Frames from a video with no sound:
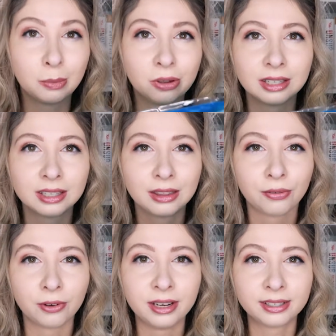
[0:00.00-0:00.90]
put this in the
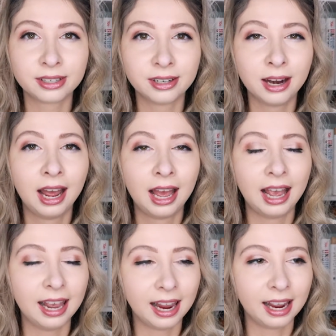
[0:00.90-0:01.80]
freezer
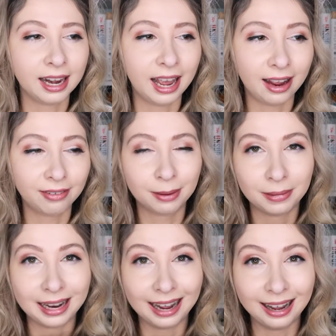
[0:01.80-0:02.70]
and have it on
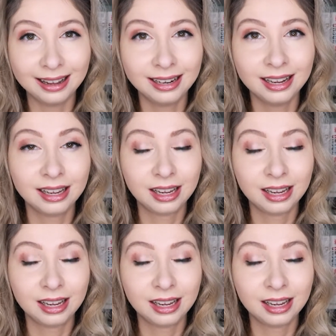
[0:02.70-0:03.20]
my head.